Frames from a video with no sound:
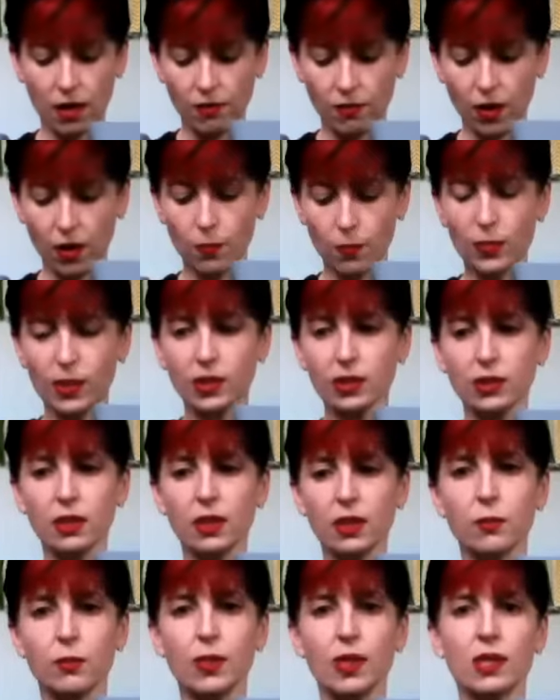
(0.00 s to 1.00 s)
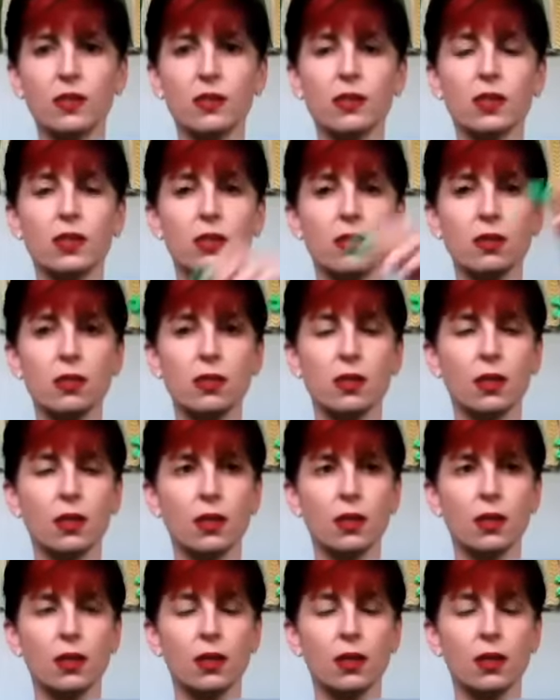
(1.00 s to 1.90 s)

of our building pieces